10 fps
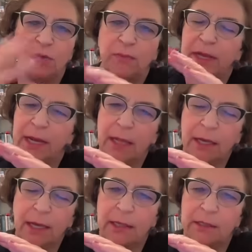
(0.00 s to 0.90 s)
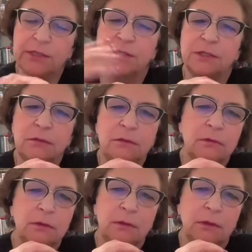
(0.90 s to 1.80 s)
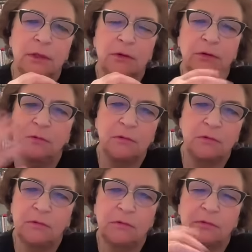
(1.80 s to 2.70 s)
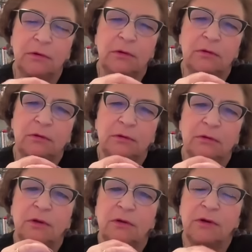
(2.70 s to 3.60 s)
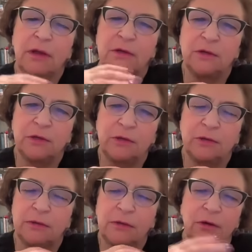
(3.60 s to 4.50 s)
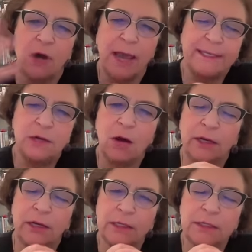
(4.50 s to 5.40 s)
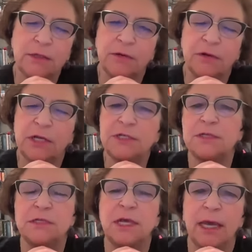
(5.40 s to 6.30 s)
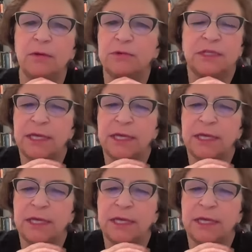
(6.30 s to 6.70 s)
will be another collision. You know, uh, uh, uh, attorneys on the Russian side would